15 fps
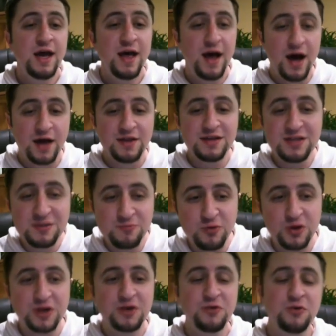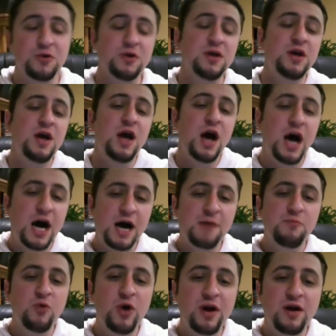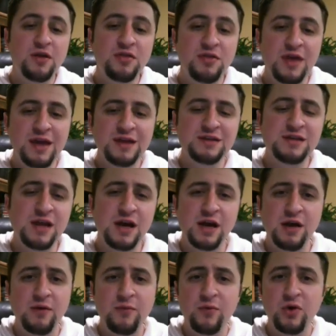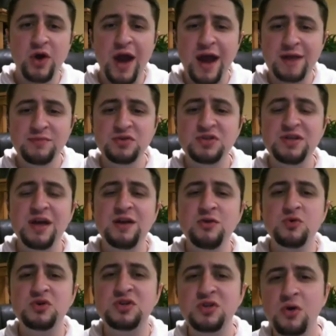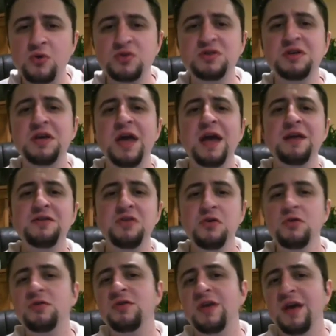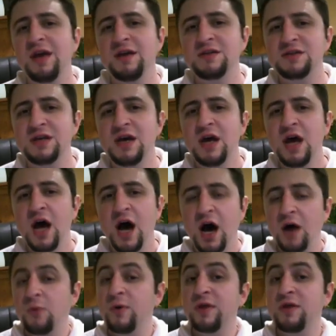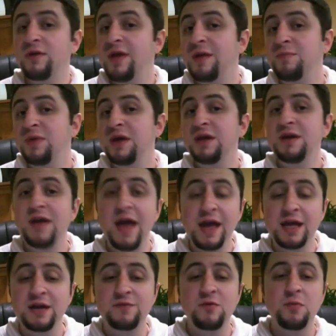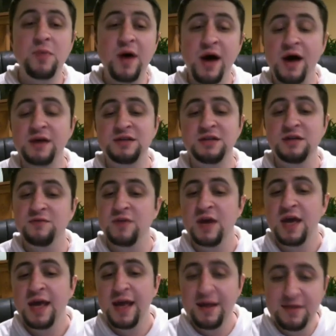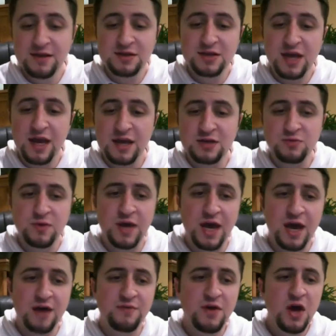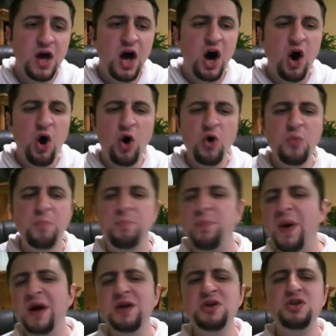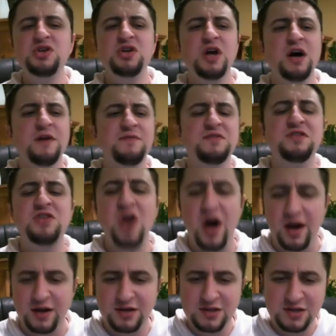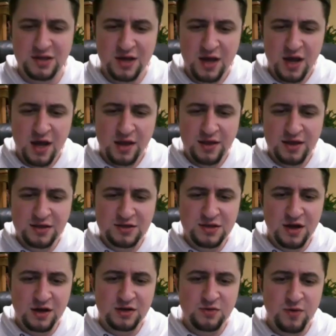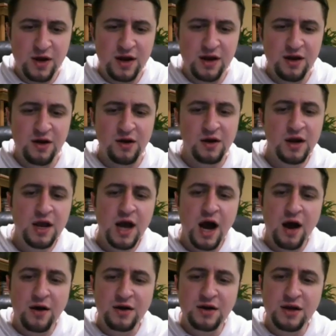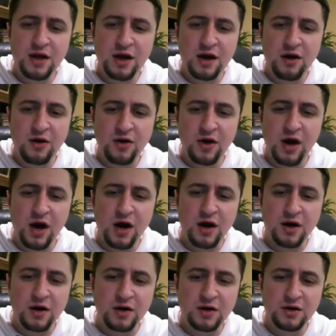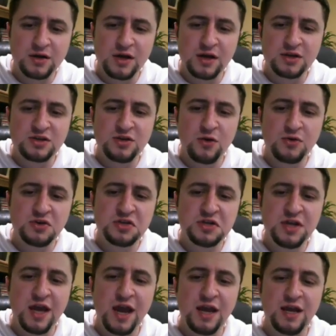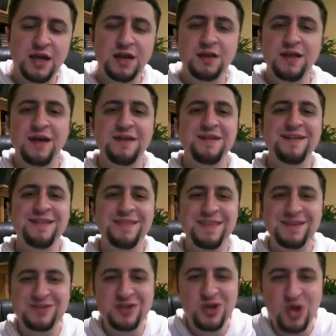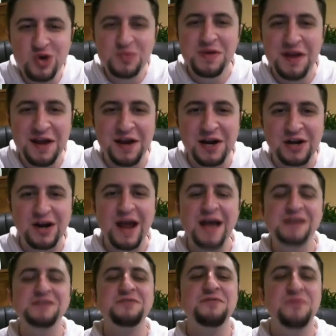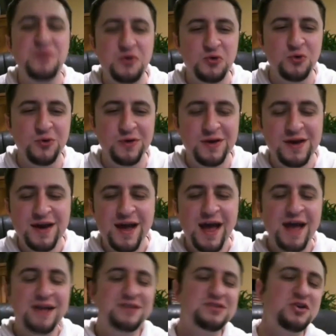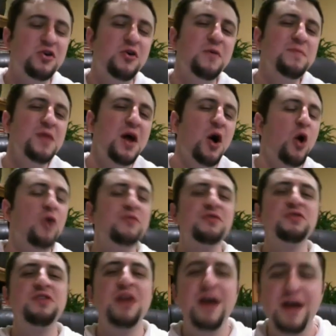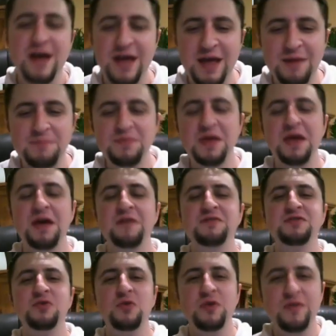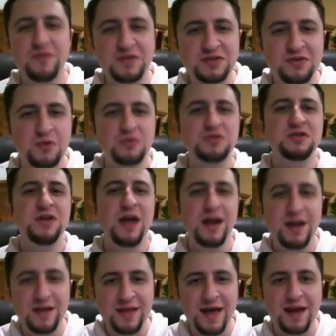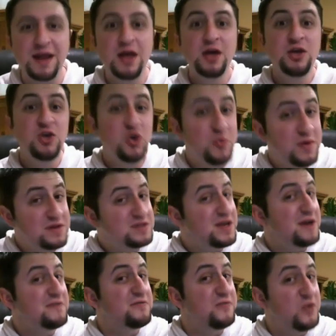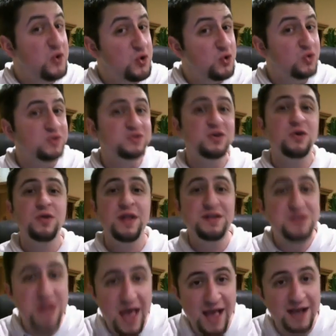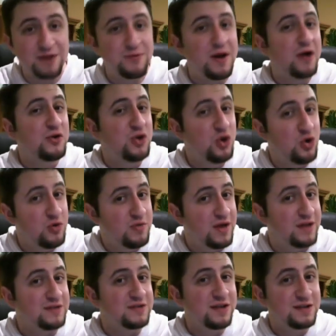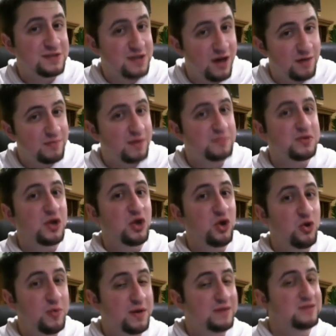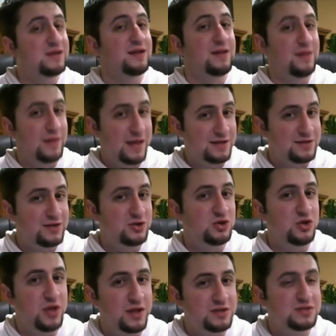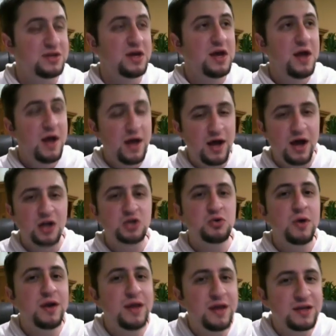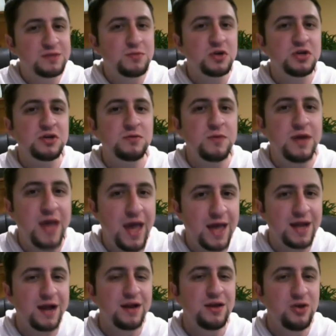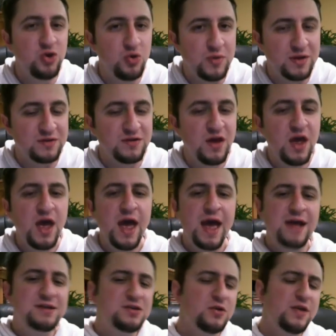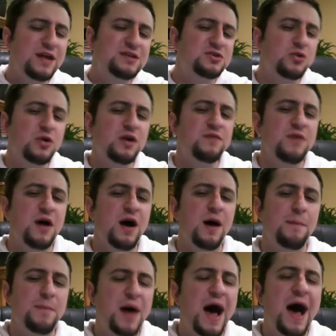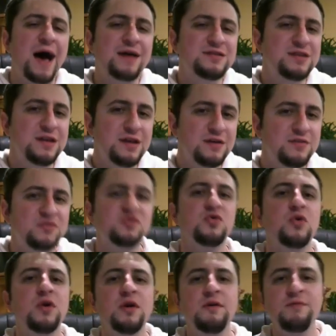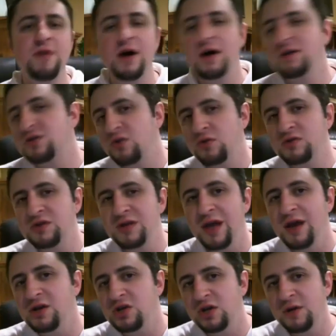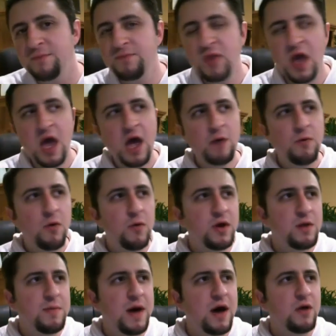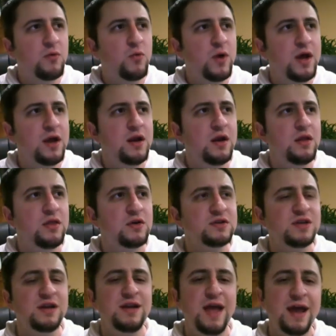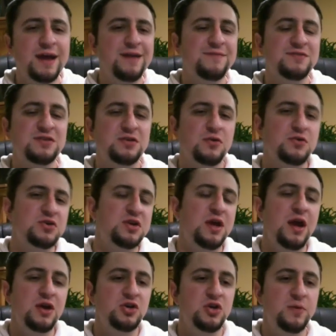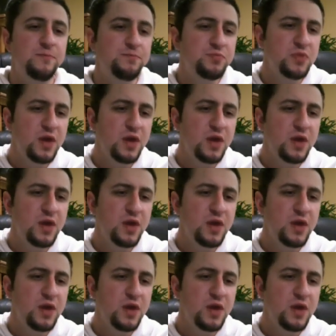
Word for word: Uh, this is pretty cool, um, where things uh, uh where animals tend to associate two things uh, whether that be negative or positive. In this case, we have a whole bunch of ducks. These ducks right here are, are, are associating that this human here has food. And so over time, they have sort of associated that humans have food, so let's hang around humans. Let's come up to humans and let's and let's uh, try to get as much as we can out of humans. And so that's sort of a, a positive sort of uh, association. Well, what about when there's a negative association?